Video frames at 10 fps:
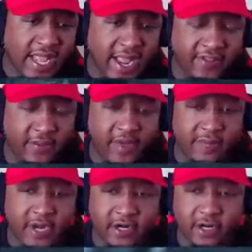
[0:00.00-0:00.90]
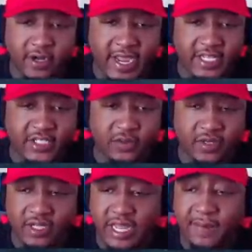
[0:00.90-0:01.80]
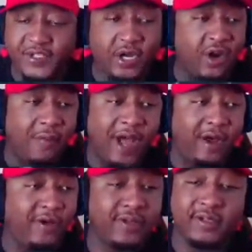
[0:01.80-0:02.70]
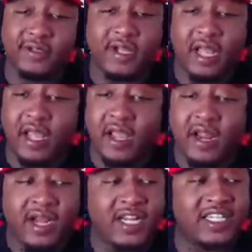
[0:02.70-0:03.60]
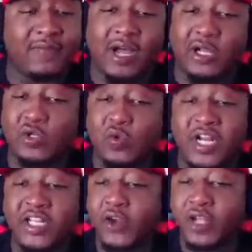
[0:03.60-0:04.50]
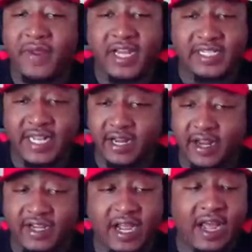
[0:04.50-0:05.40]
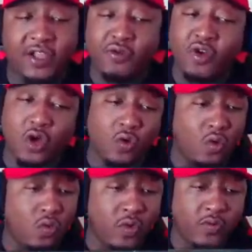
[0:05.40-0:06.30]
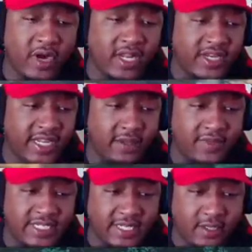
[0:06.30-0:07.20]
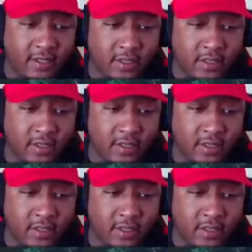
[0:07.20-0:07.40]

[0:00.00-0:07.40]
after me and my girl got into it. I'm talking about this about 20, 30 minutes later, and Don, you know we running DMZ.